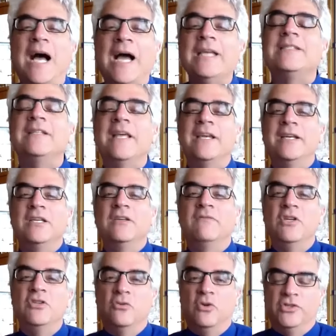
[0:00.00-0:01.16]
isolated
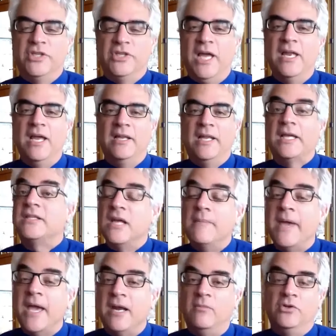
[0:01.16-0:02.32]
individuals, uh, like some
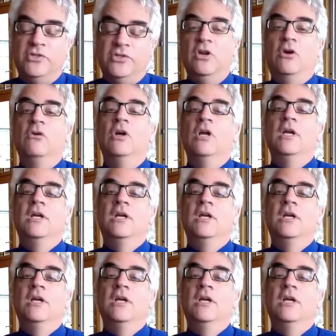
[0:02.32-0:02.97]
animals, you know,